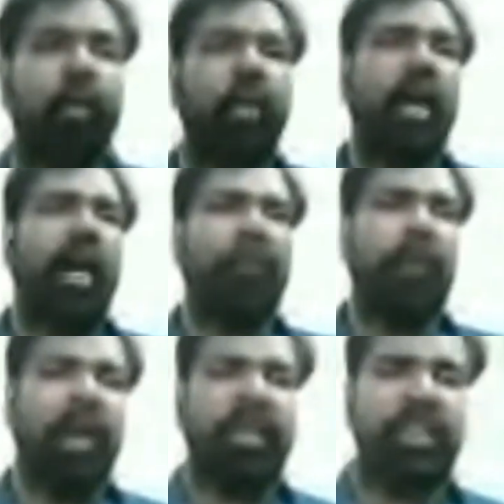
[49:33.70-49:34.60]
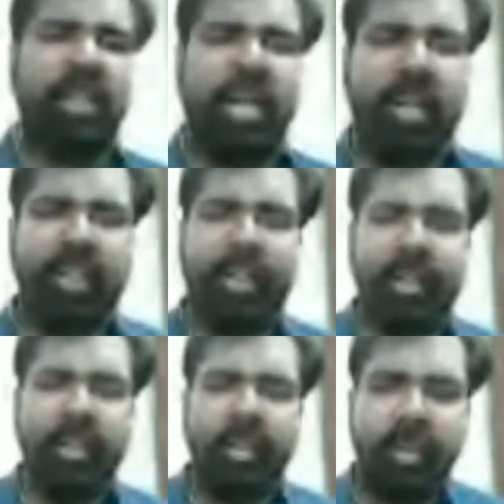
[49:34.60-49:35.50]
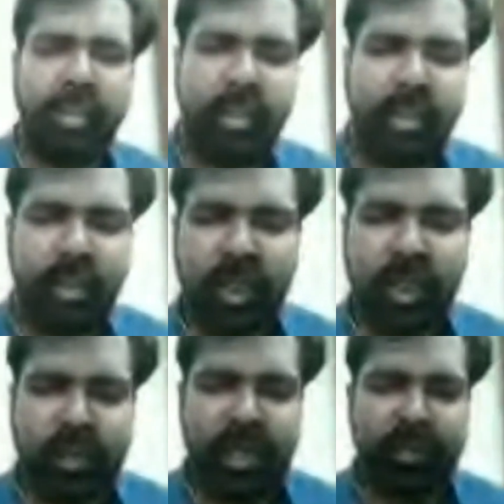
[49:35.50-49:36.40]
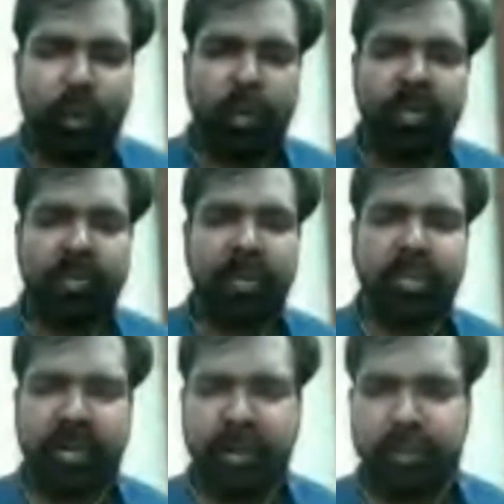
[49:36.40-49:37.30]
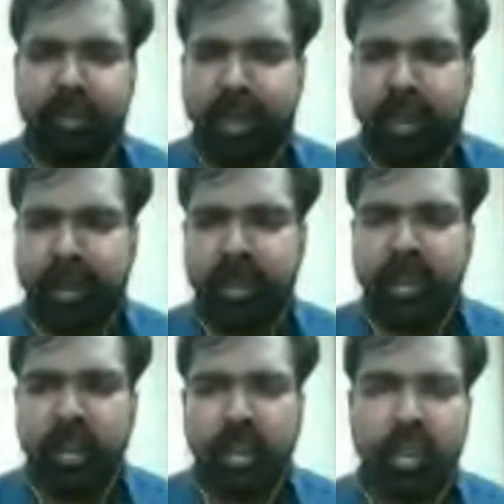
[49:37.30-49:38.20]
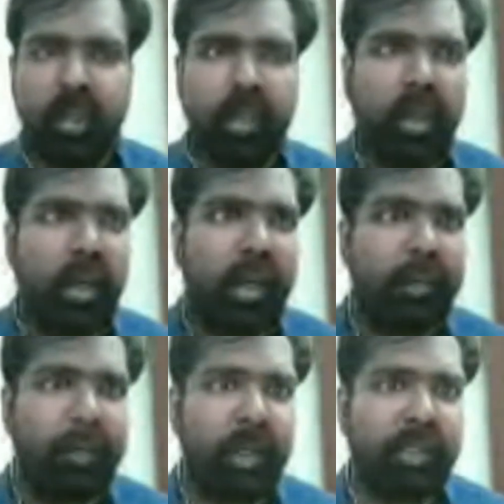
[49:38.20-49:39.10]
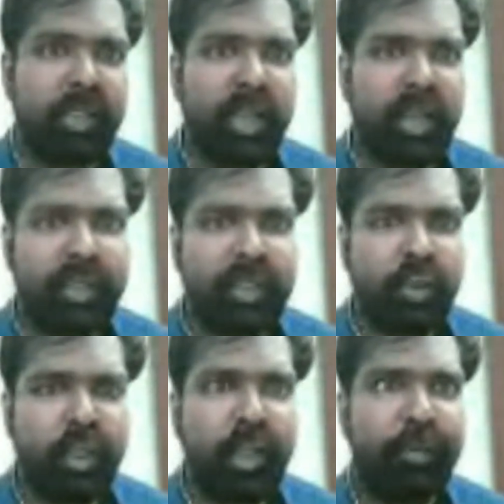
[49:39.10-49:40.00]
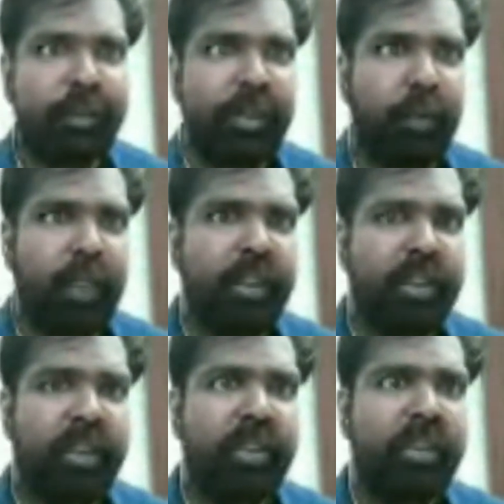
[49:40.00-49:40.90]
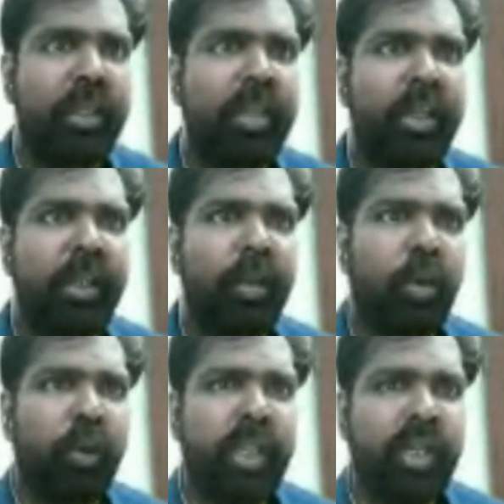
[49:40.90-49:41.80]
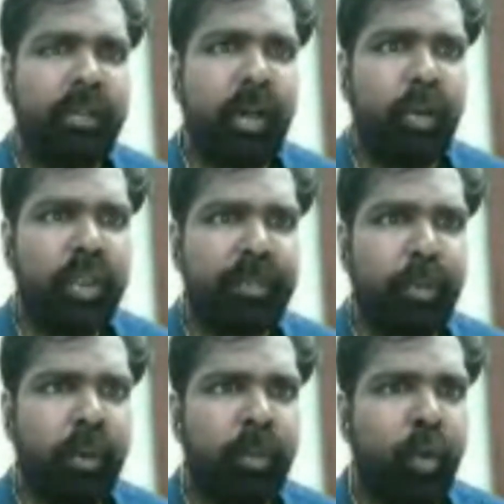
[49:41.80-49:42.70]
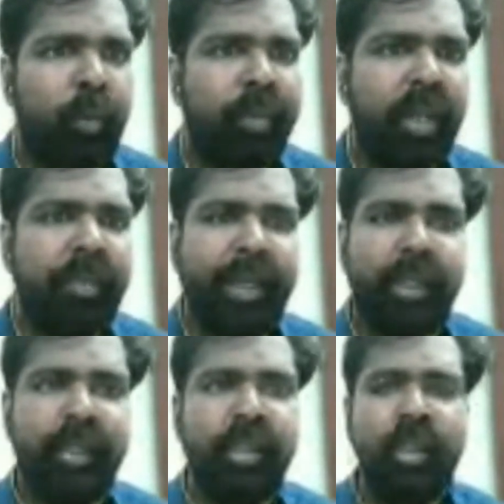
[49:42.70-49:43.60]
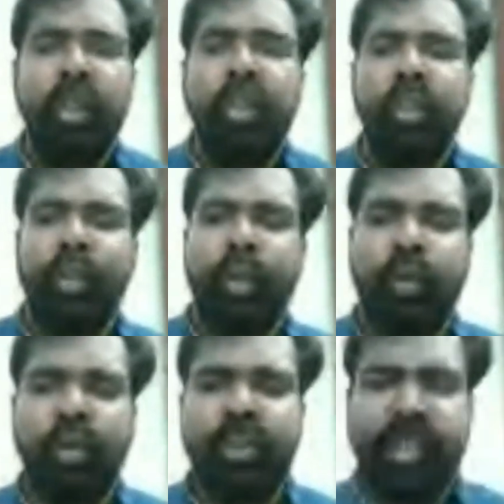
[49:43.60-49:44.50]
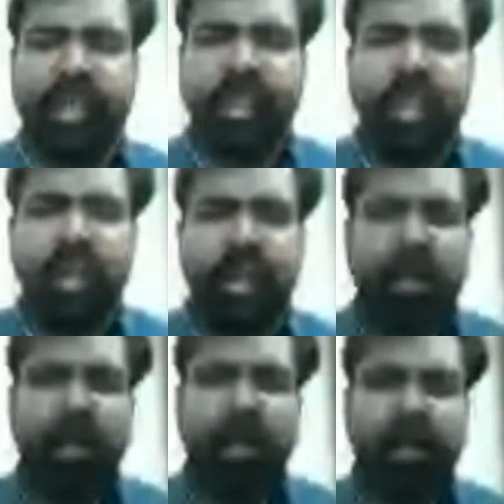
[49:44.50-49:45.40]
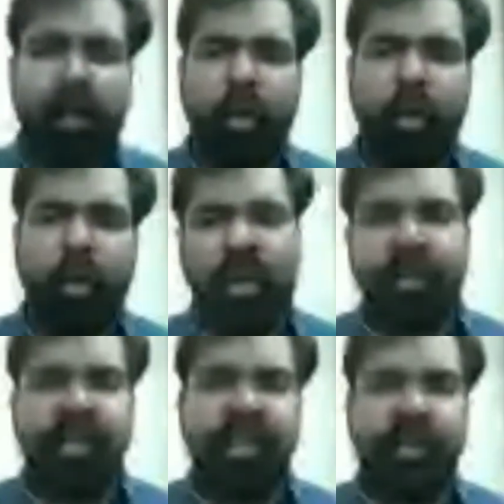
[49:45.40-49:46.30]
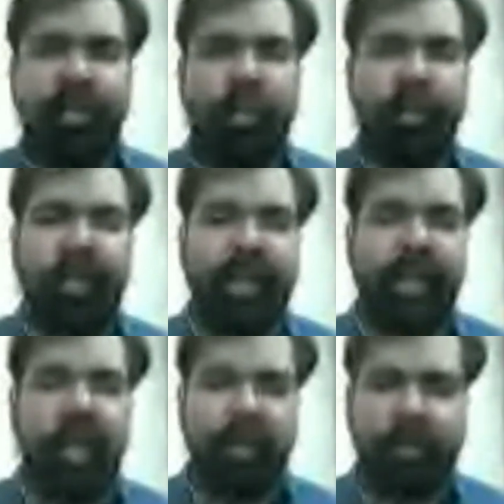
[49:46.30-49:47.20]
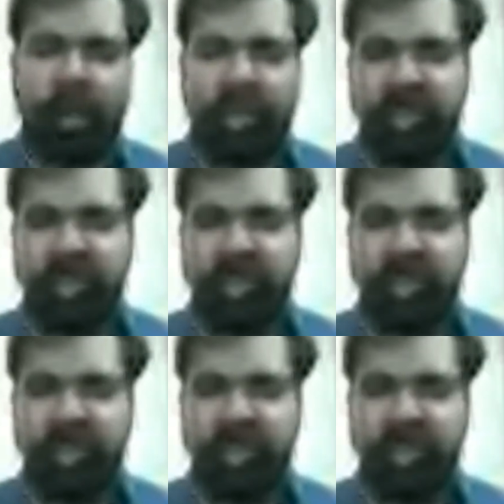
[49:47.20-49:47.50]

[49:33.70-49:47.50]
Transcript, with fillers: r parthasarathi you have three poems prescribed by uh, r parthasarathi so if say for instance you are talking about his poem homecoming so you could say uh, homecoming is a poem by r parthasarathi